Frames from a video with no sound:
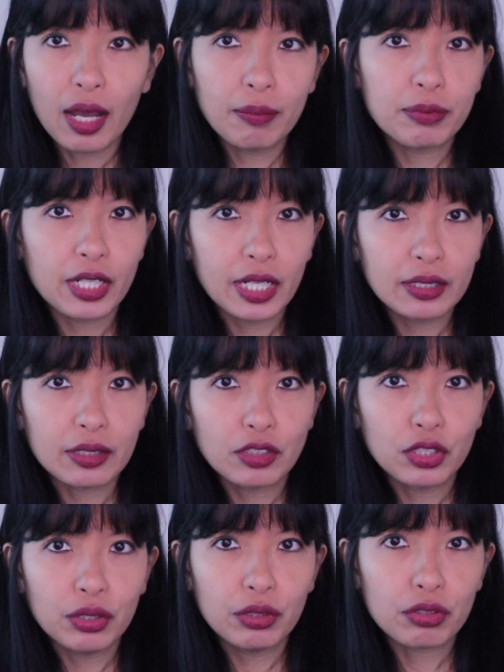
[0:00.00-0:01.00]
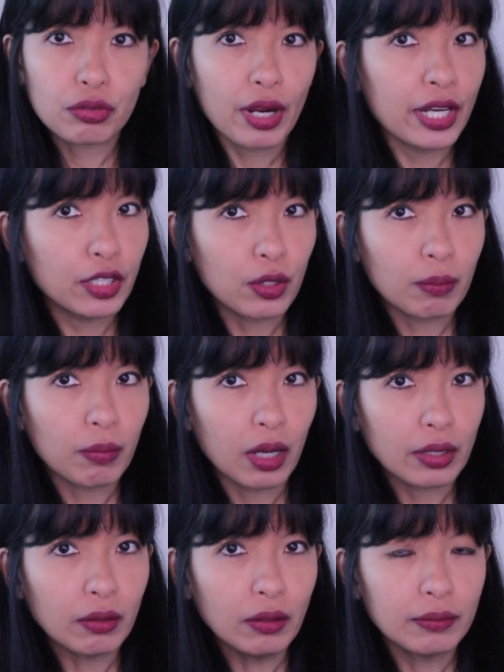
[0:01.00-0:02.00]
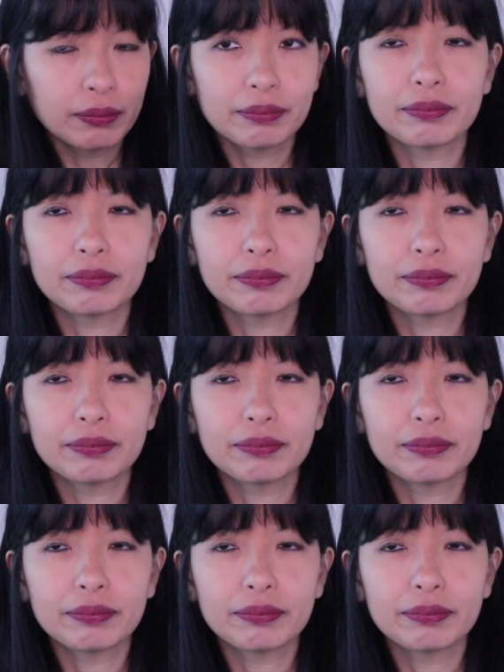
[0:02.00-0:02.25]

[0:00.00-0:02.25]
objects to train your model.